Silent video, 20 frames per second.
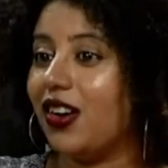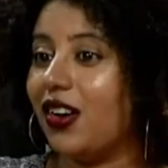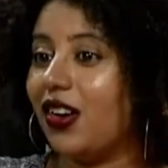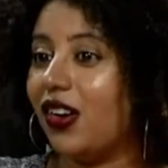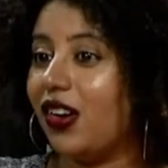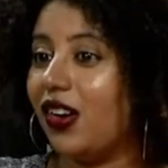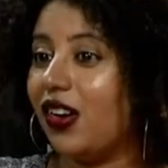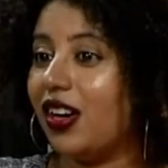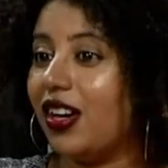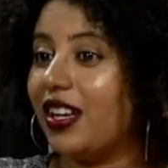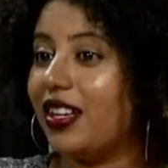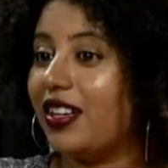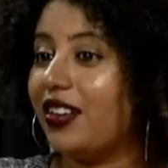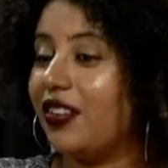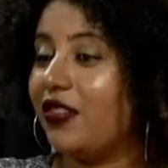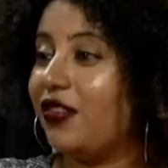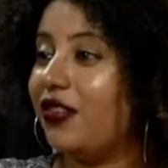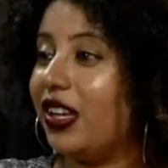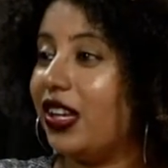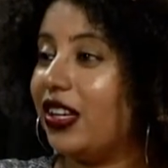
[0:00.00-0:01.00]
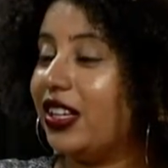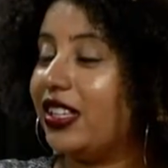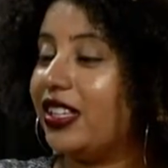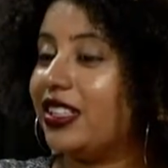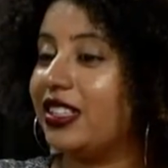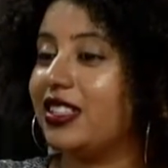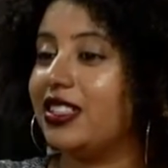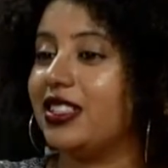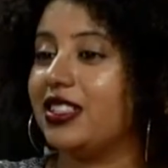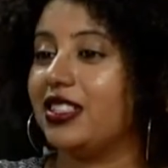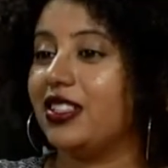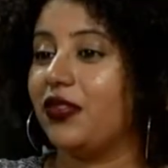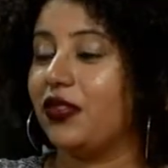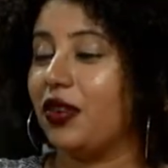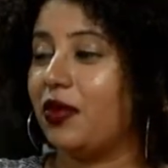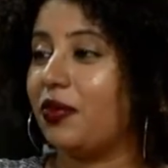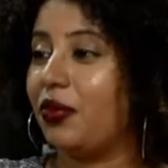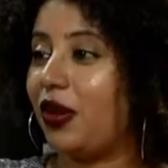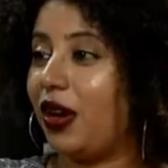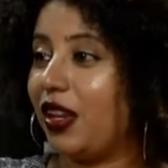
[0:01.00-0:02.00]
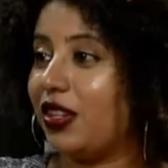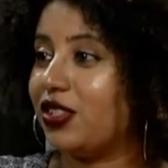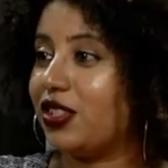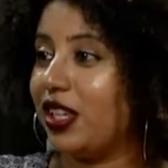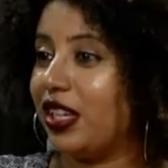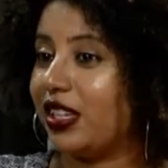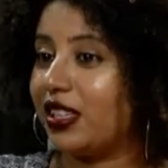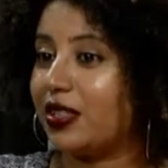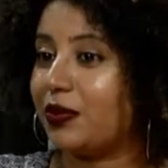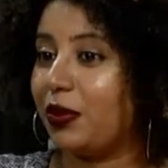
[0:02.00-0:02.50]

on various different projects,